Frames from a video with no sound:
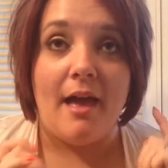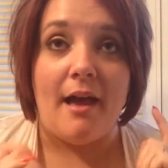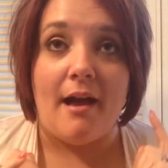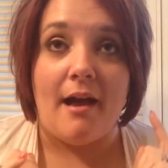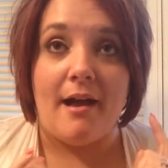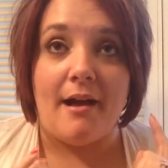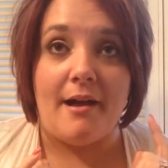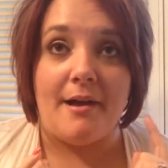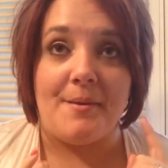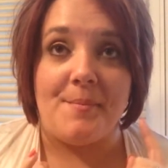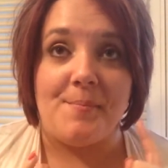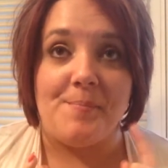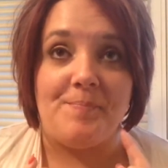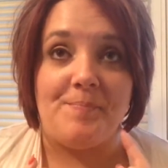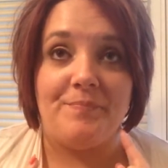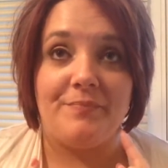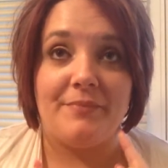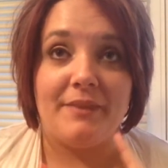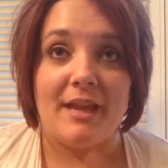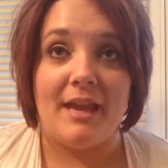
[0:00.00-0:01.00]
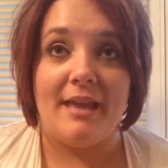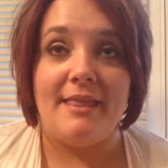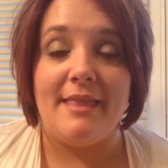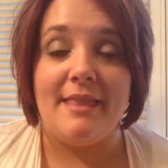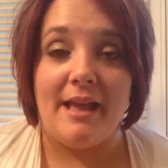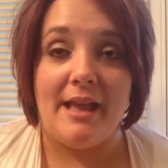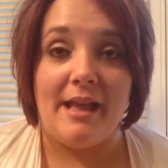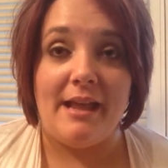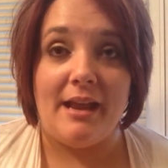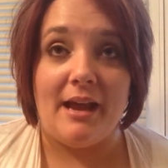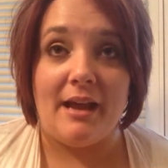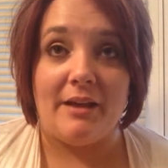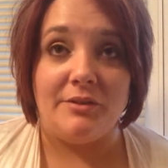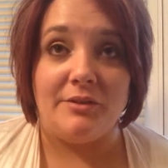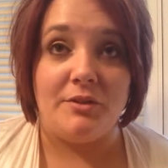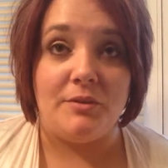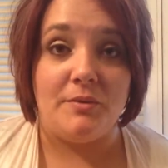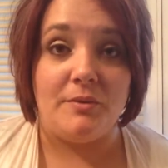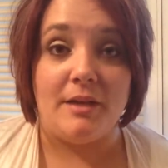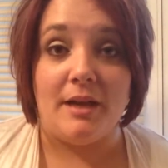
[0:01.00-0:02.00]
And And then I'll
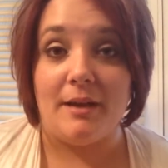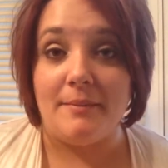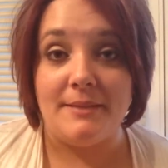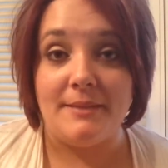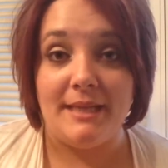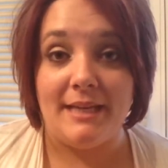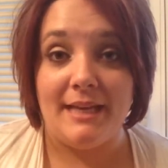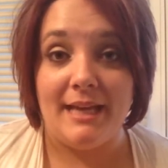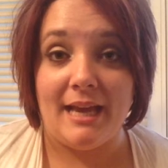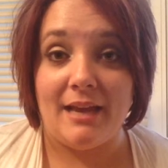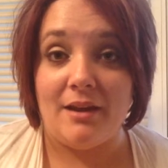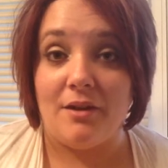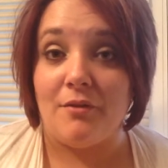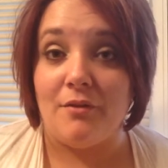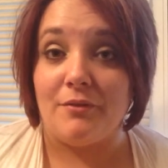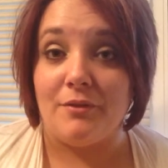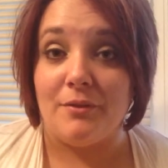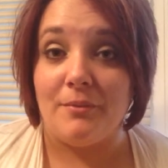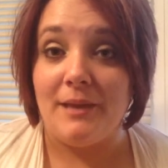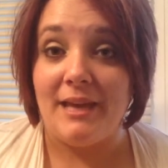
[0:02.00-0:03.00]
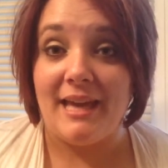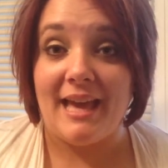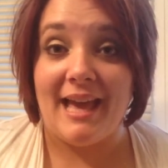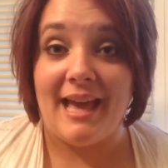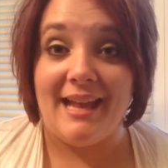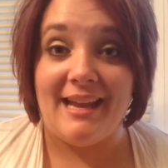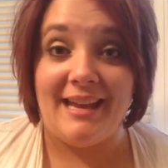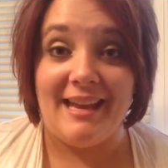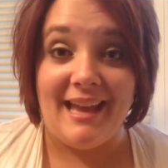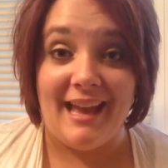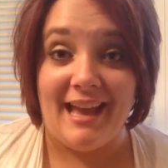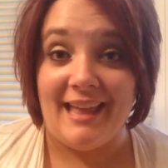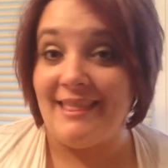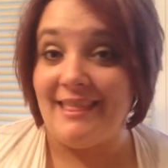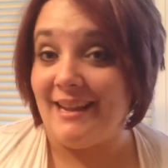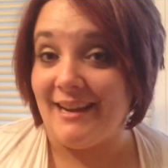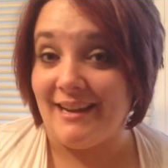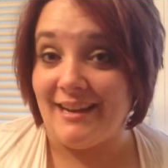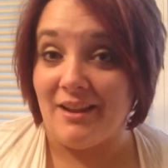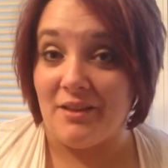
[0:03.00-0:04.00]
do an update again over the weekend and
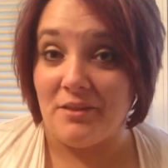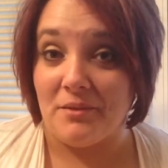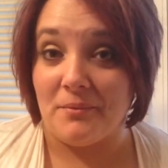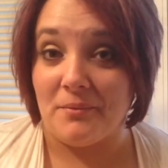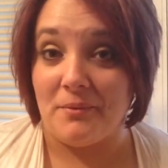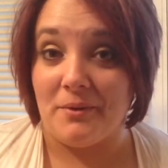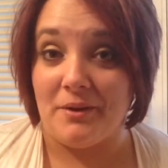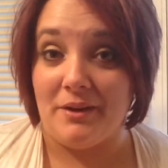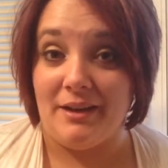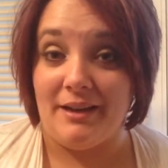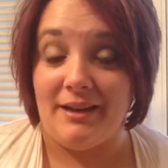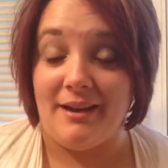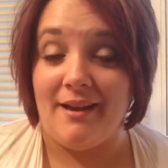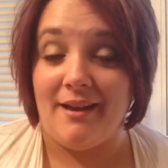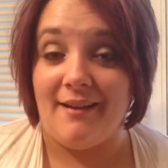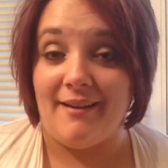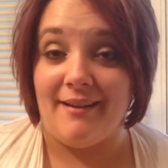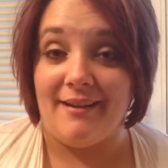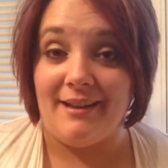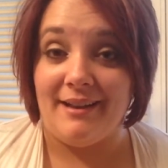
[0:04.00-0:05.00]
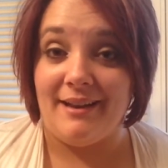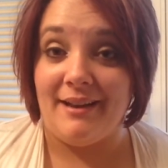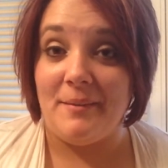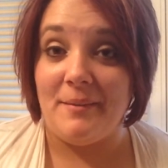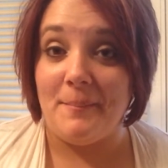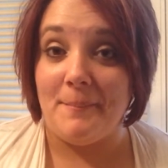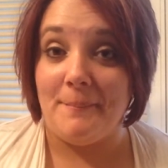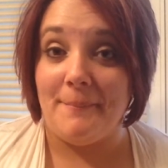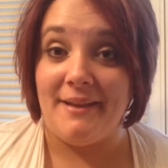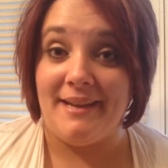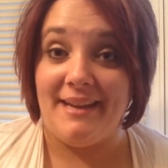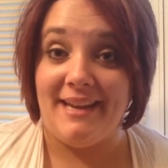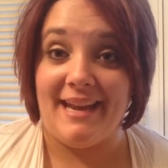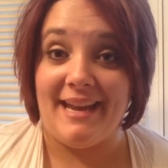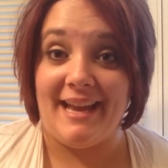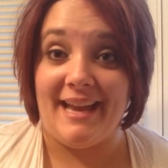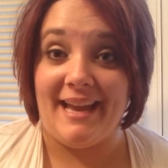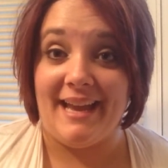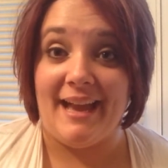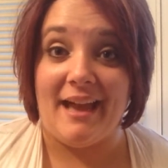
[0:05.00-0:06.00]
then another one on
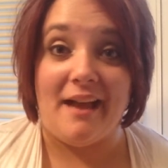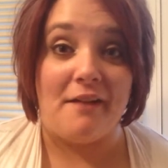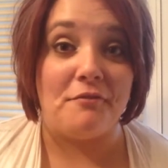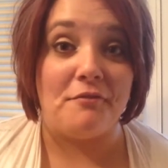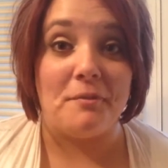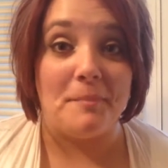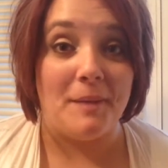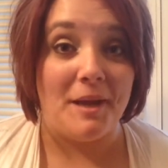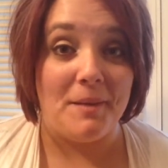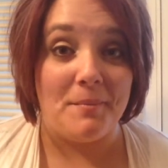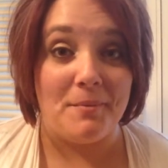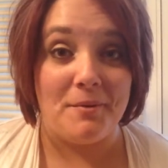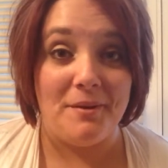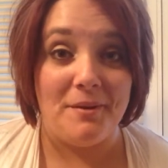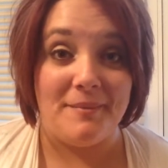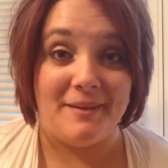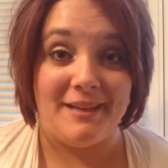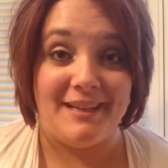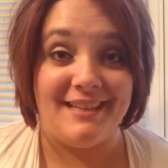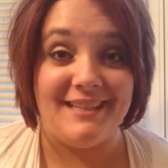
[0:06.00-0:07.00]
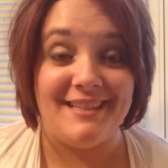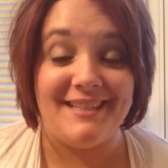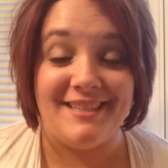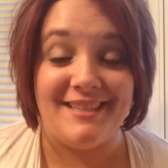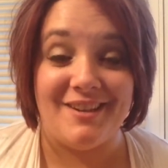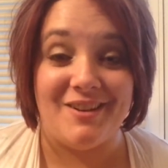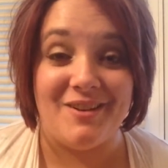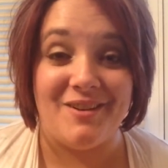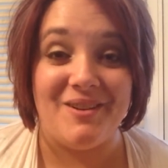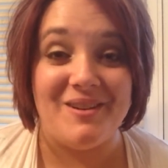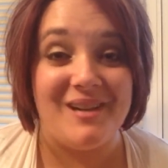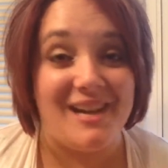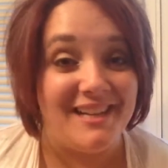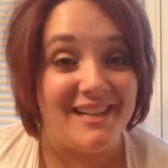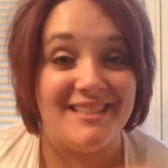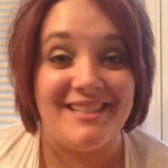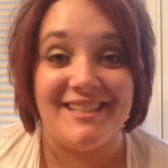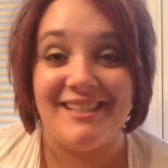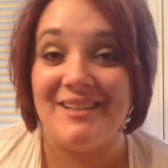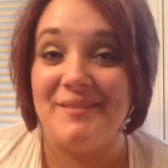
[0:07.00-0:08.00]
Monday after my appointment. So you
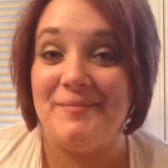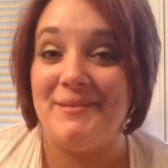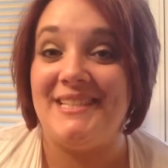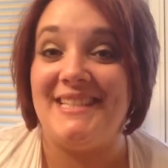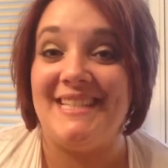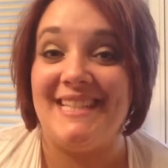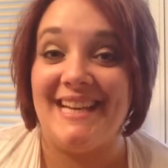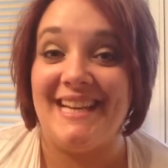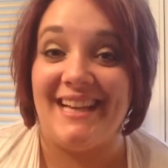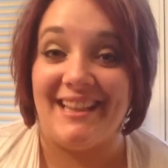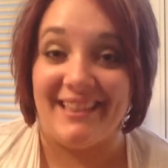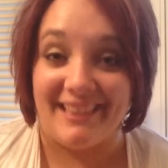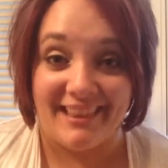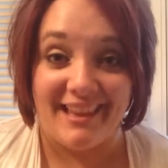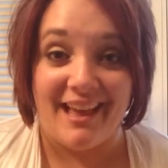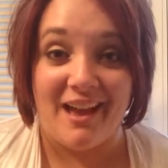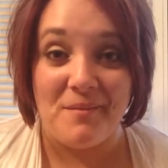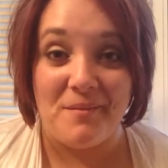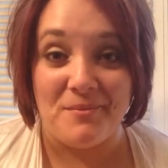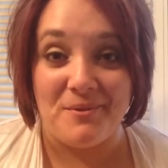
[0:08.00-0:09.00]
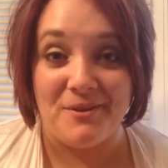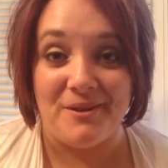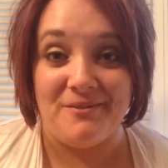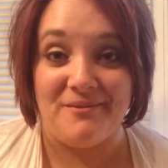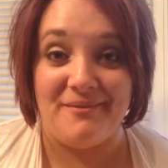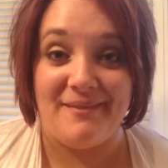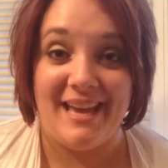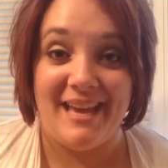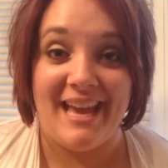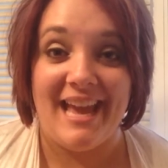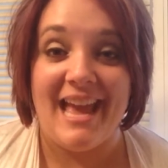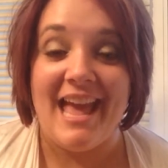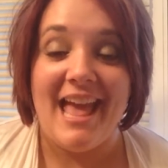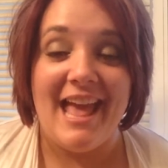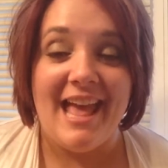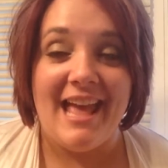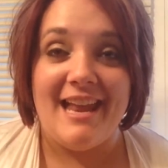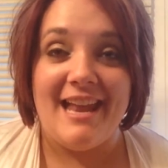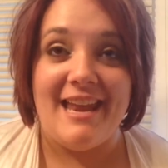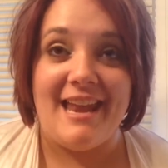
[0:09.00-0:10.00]
guys are going to be seeing a lot more of me
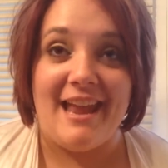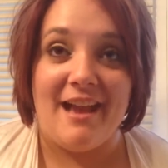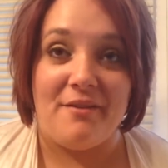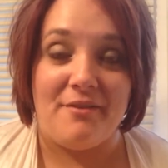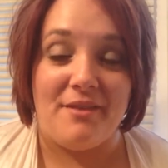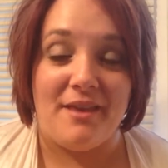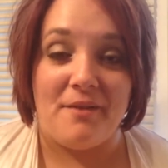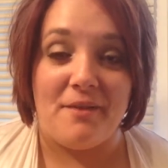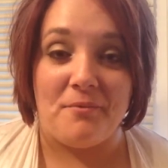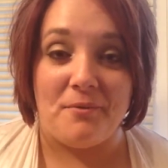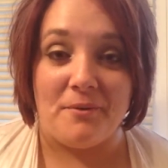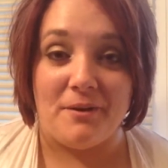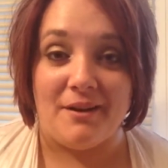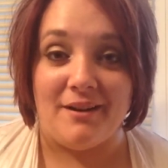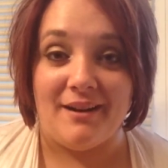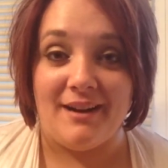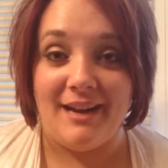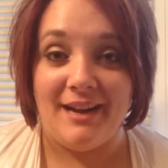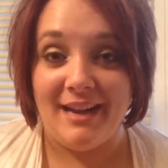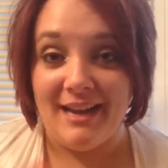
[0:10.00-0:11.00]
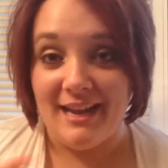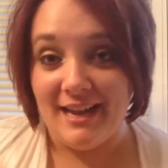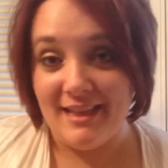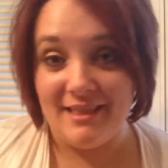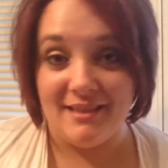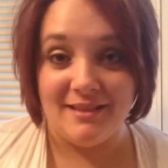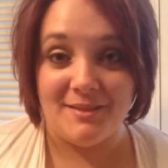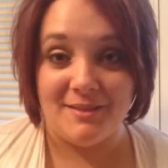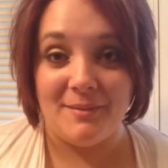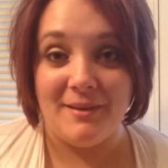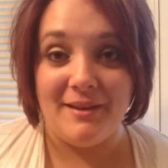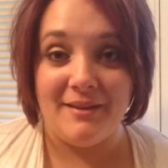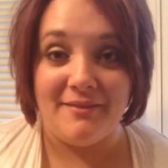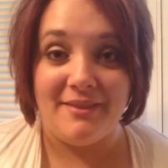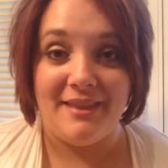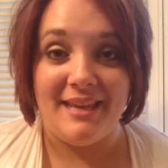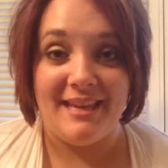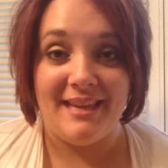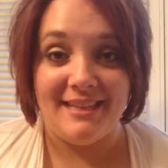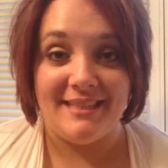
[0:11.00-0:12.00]
now that we're in the swing of
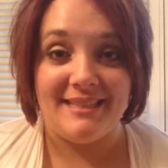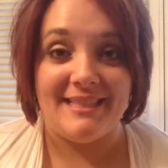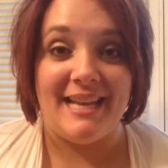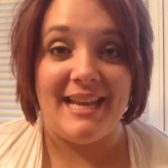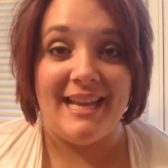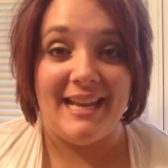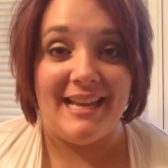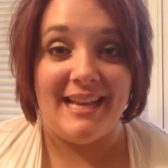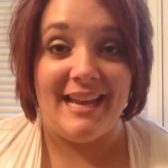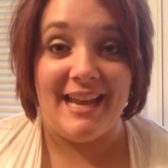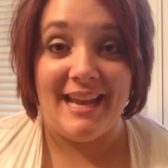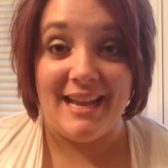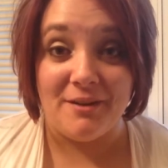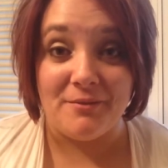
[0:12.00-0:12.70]
things and in a